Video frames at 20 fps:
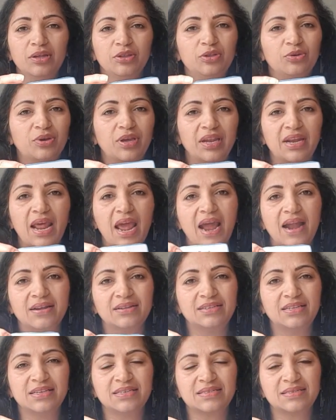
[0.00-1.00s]
you can
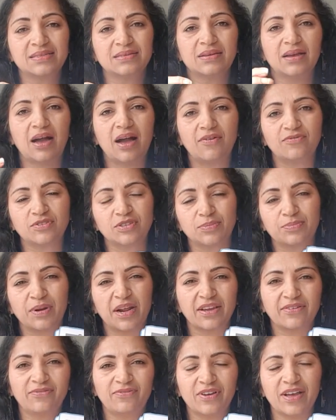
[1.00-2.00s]
add this after
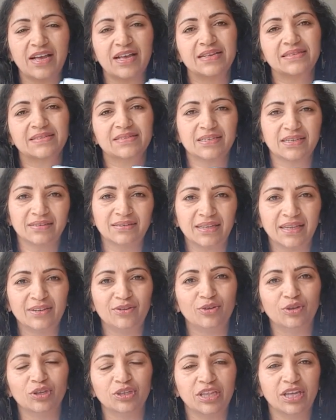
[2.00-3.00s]
breakfast, and
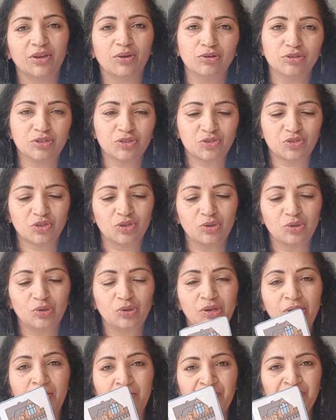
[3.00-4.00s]
then, they go to
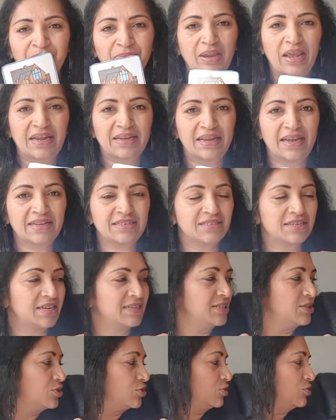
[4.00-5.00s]
school and get
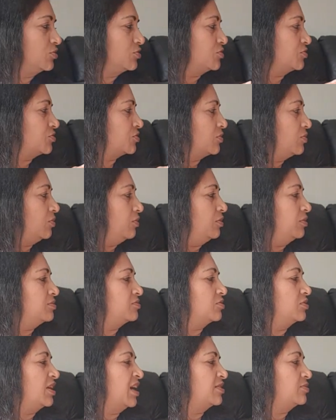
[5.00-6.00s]
ready to go to school.
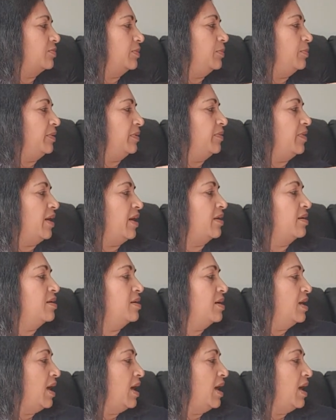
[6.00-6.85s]
So that will be there.